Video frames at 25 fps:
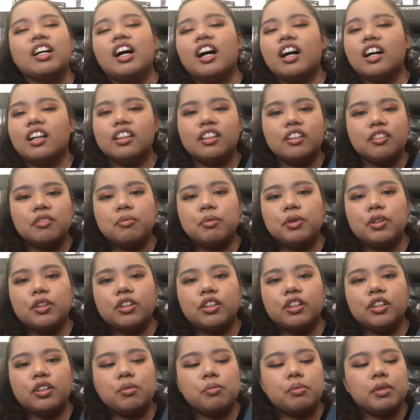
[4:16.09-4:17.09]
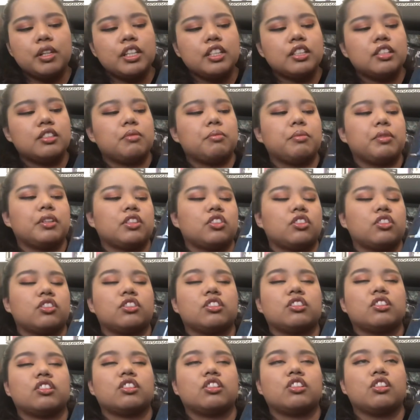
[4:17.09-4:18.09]
I love Beauty and the Beast
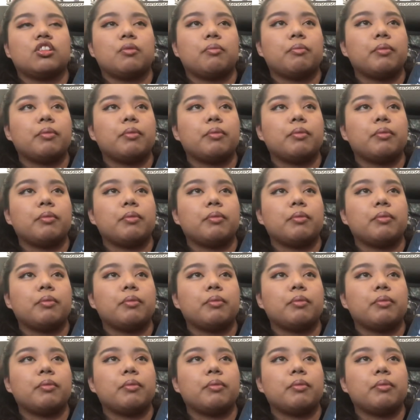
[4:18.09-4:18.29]
because